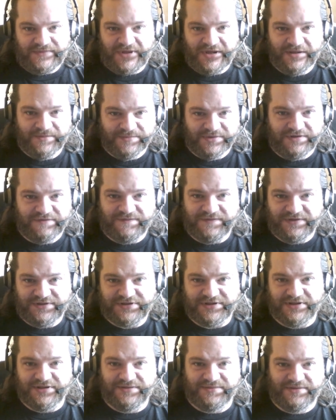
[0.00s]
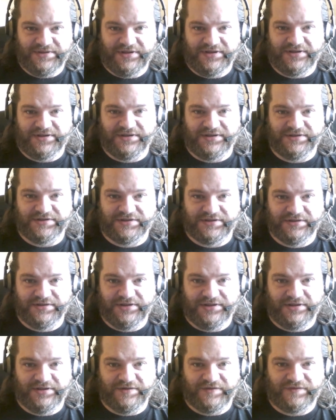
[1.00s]
But if he genuinely thinks that,
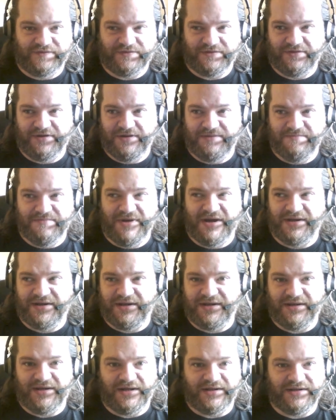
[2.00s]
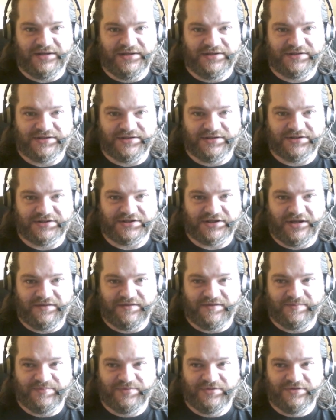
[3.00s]
you know, throwing money at it is going to save
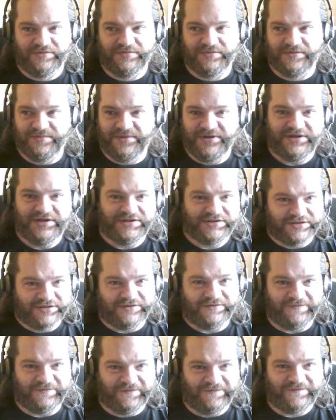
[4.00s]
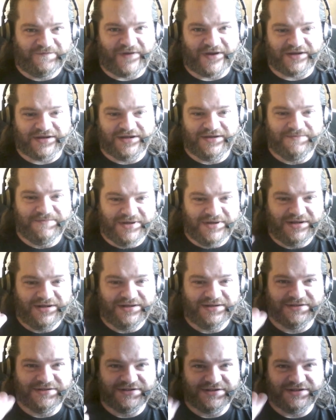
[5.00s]
the problem, he's got fucking
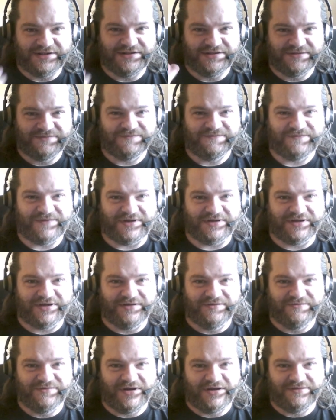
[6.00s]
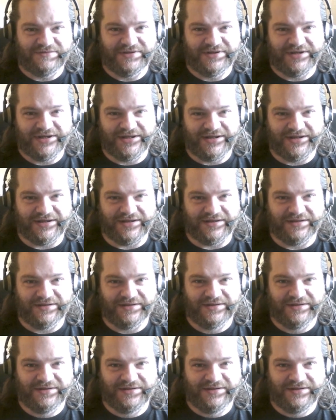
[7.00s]
millions, he's fucking rolling in it.
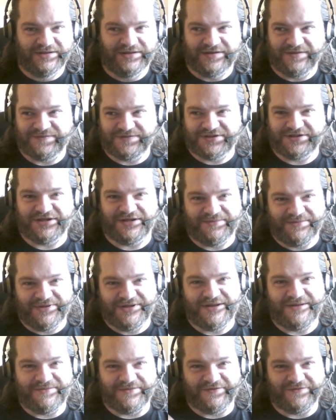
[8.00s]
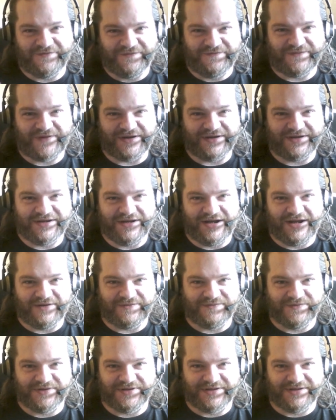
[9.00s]
Give some of them to fucking
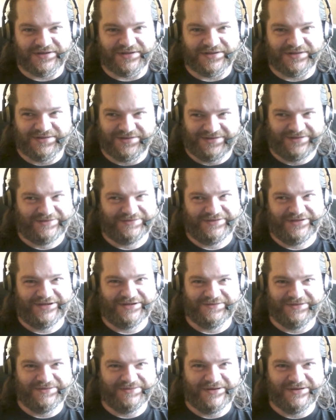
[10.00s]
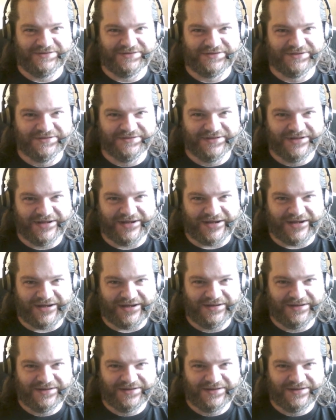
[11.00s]
Africa. Oh no, he won't do that.